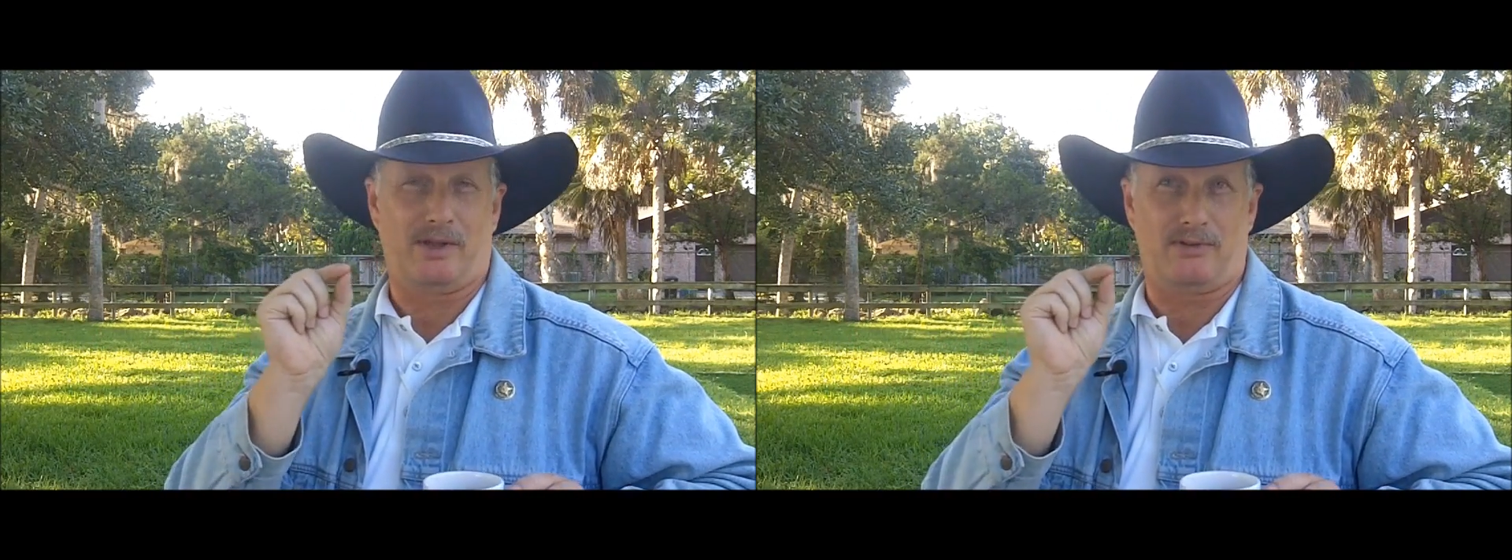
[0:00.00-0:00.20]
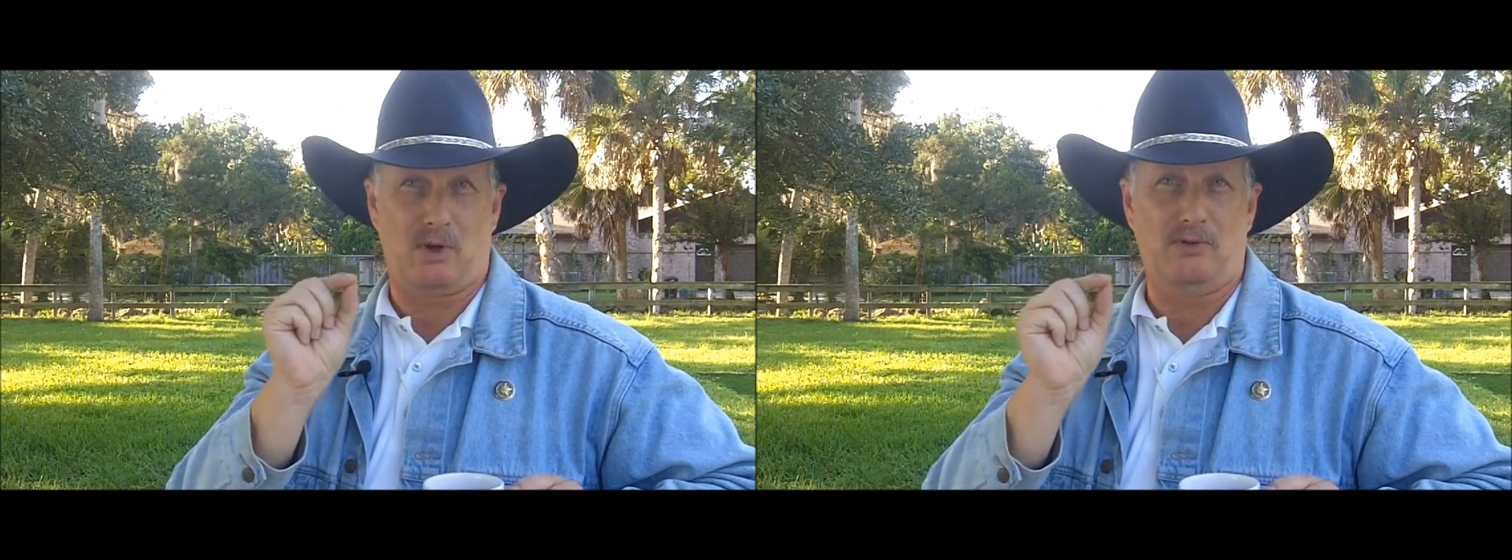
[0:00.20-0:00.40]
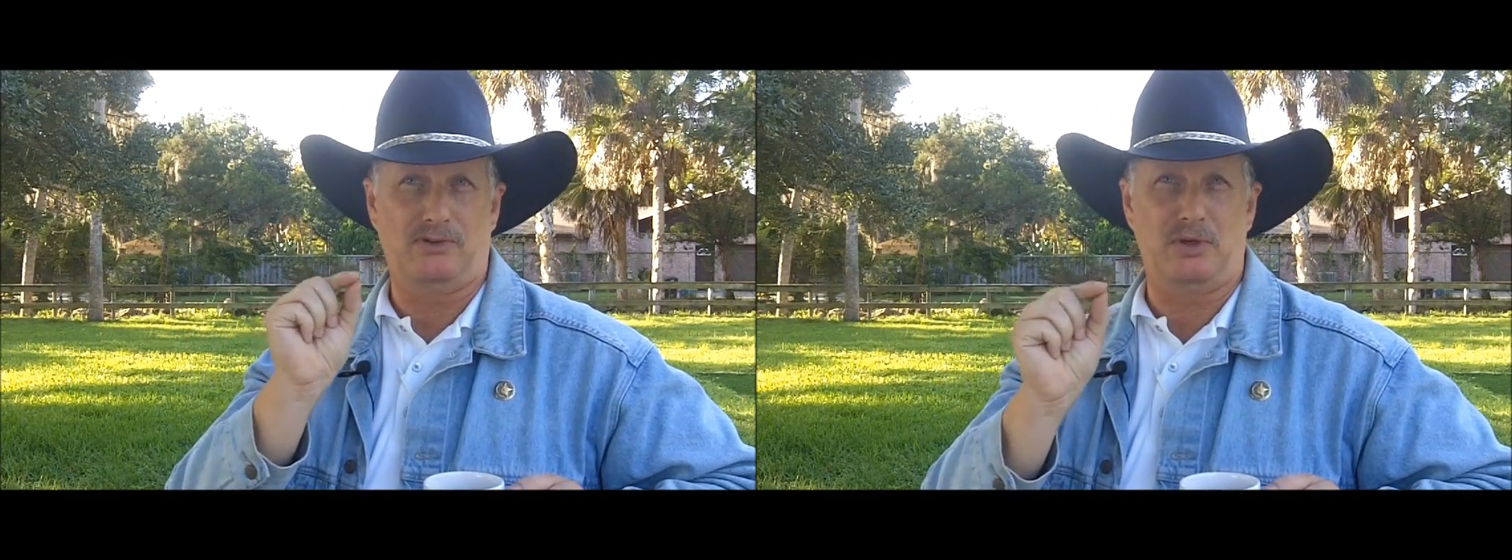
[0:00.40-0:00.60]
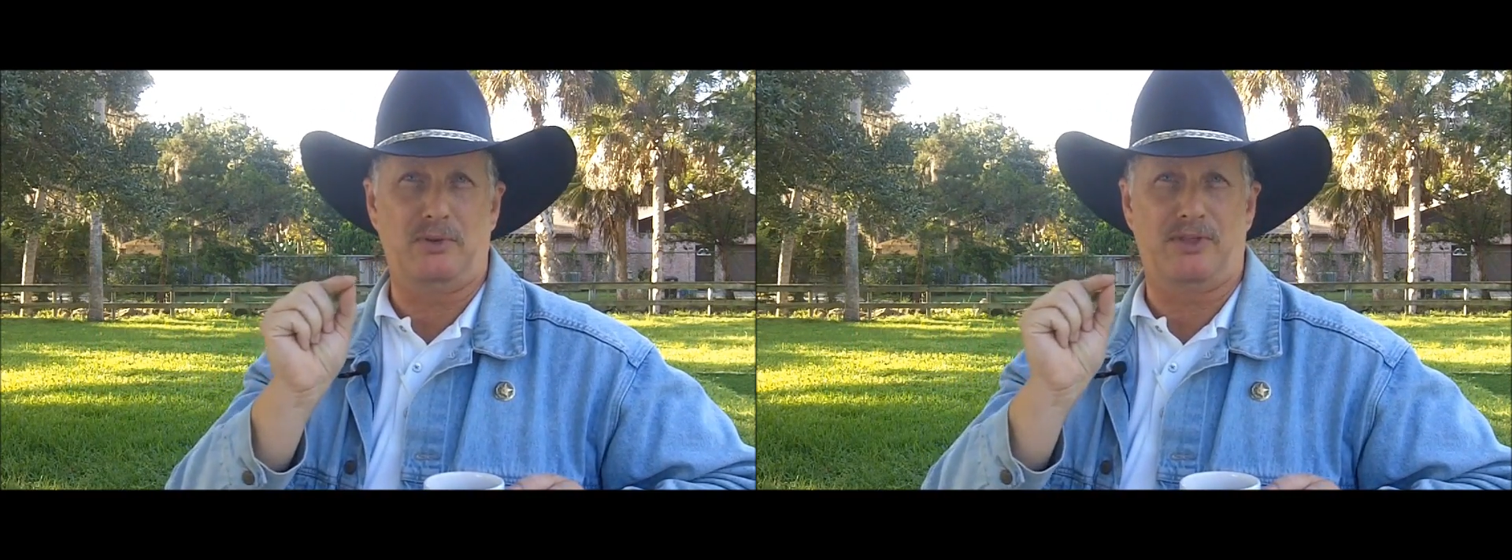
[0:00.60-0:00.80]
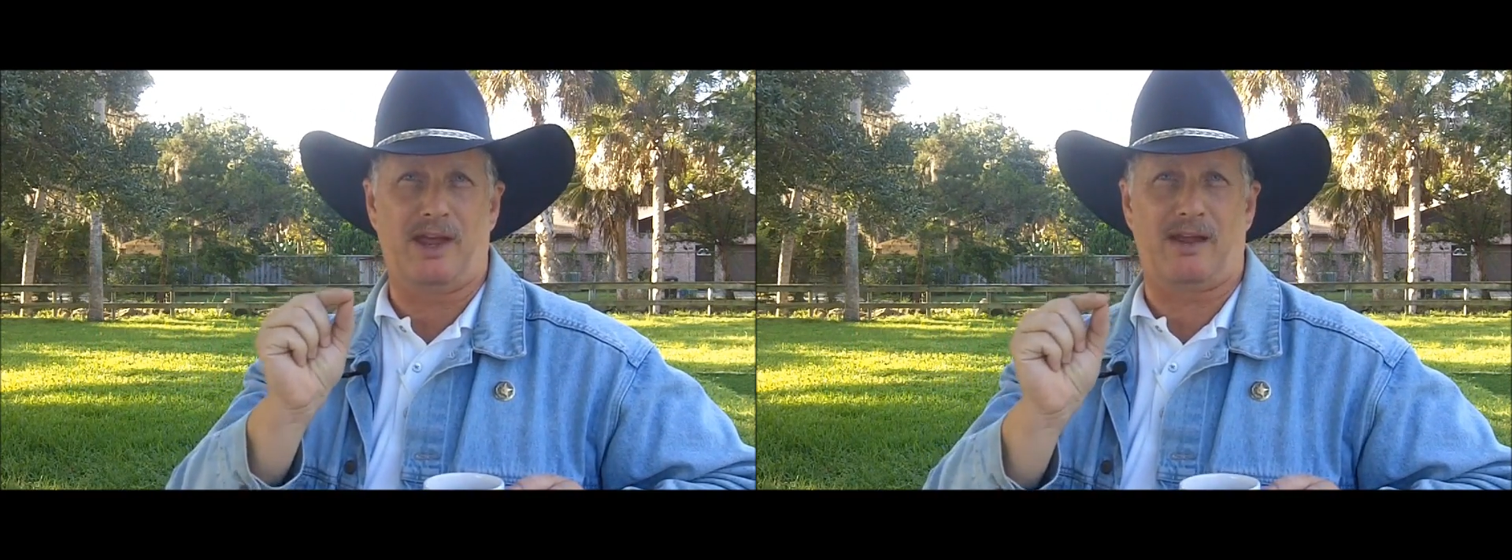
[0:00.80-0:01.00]
that those
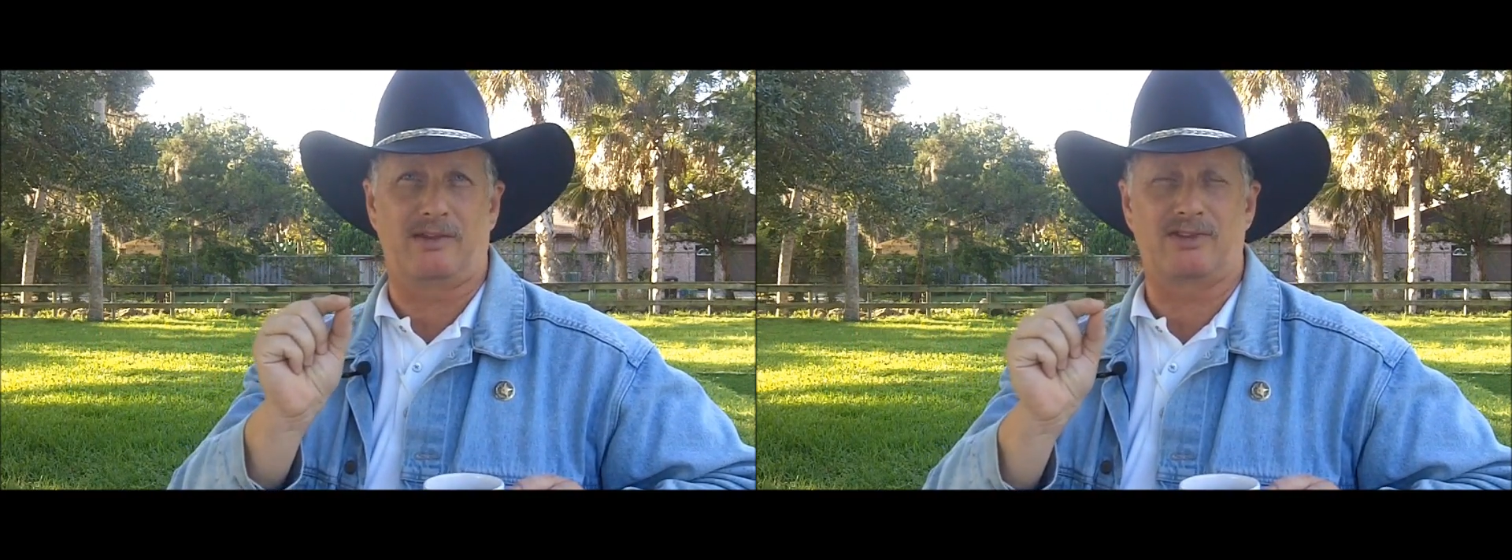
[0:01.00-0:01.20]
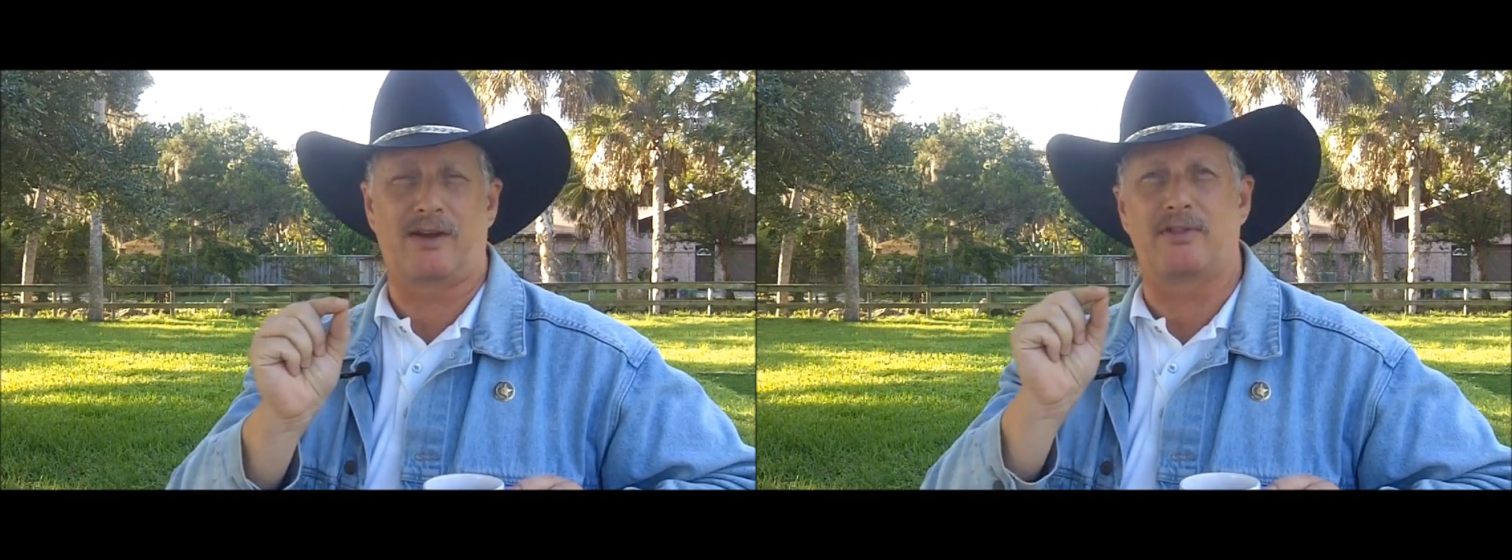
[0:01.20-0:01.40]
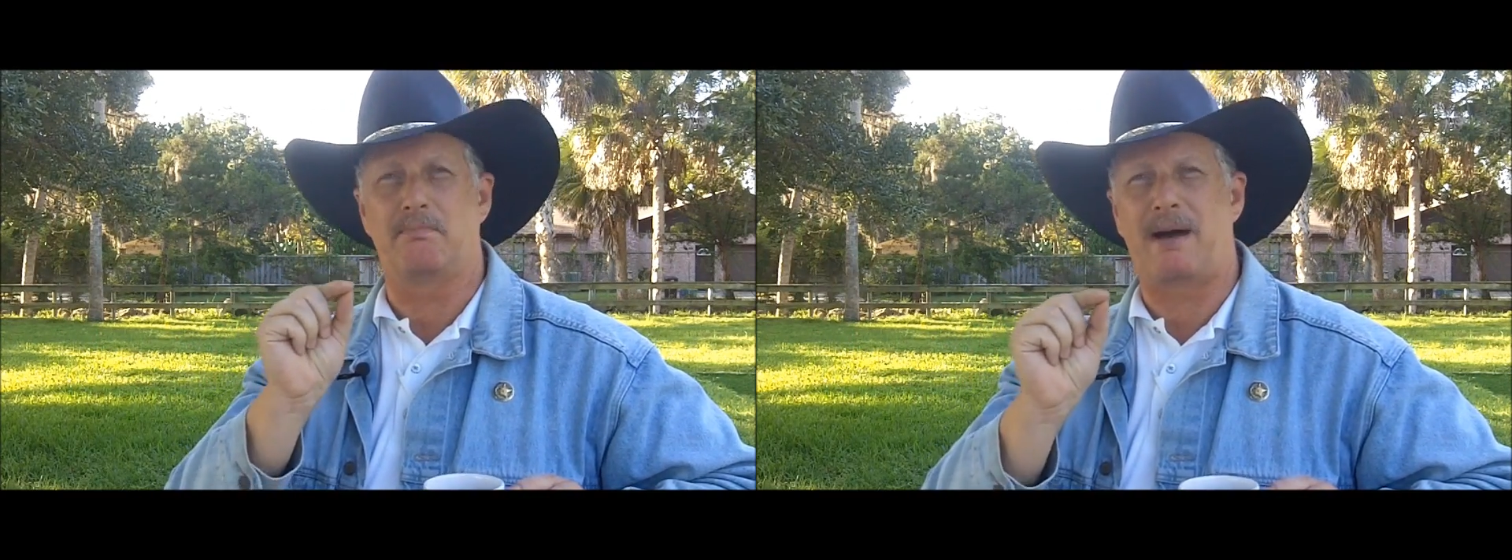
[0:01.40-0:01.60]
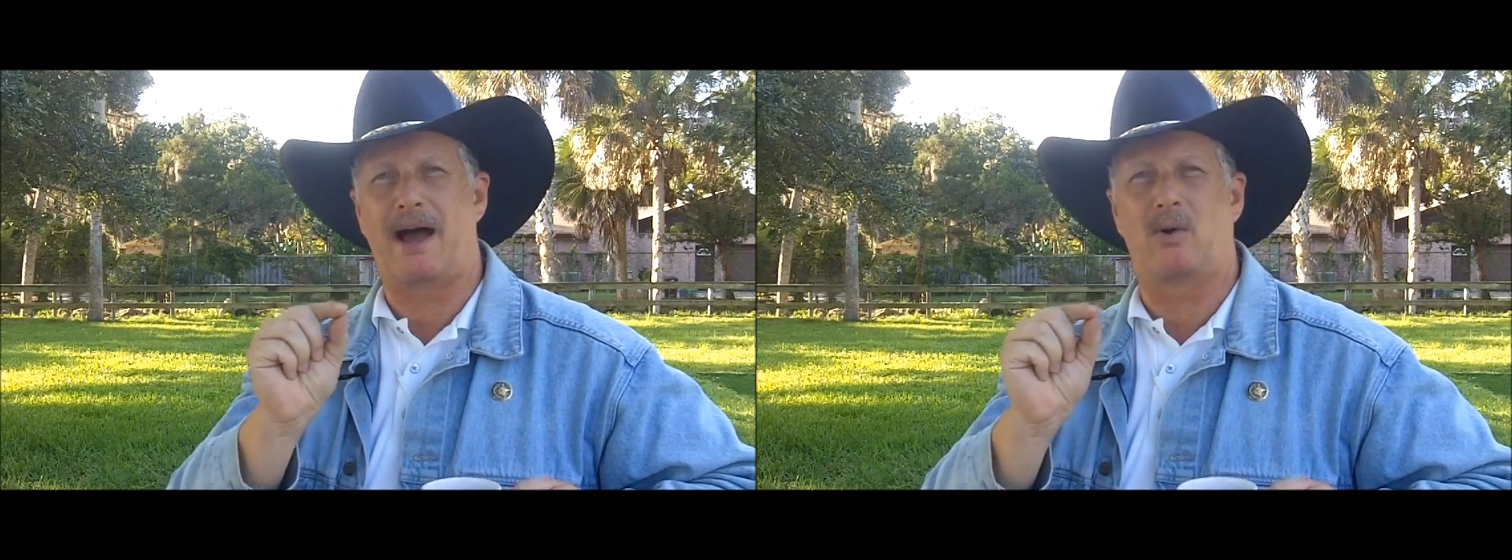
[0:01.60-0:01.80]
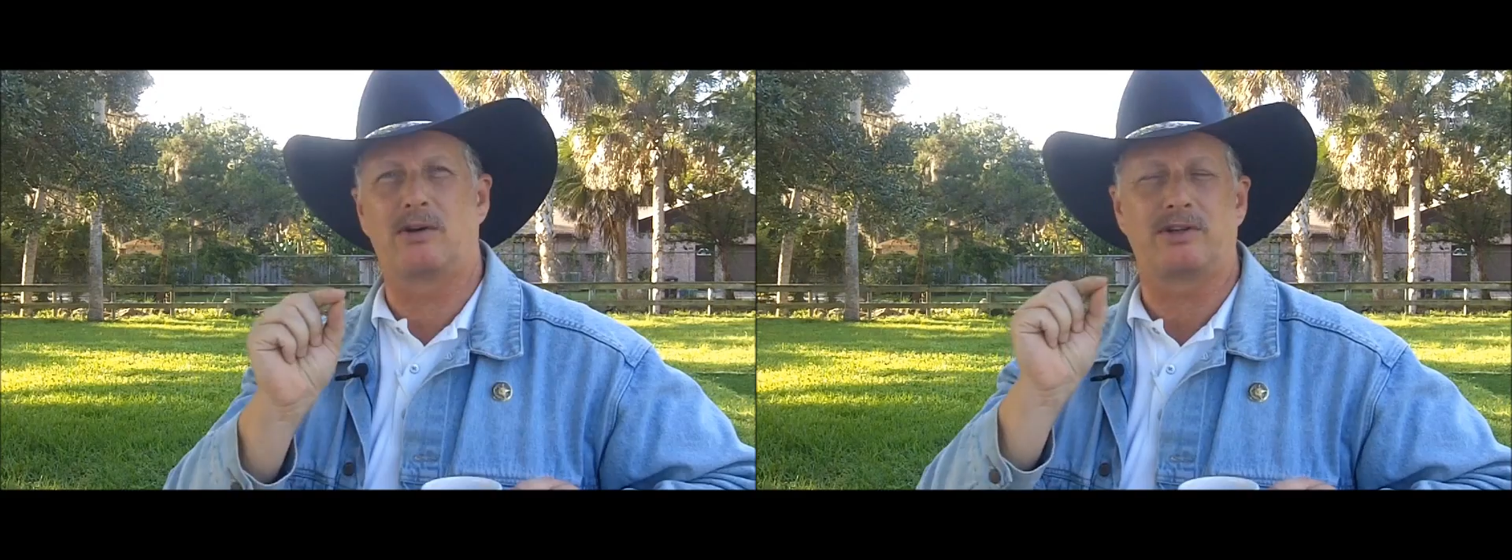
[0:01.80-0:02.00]
two things have the
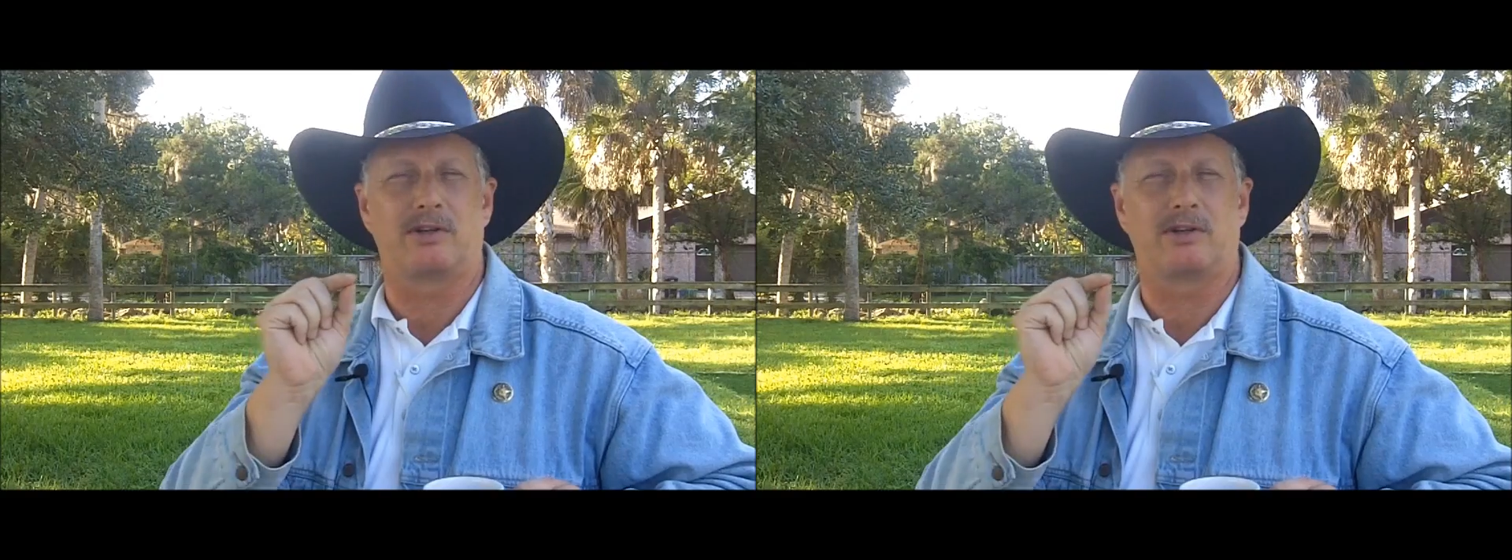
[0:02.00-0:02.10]
power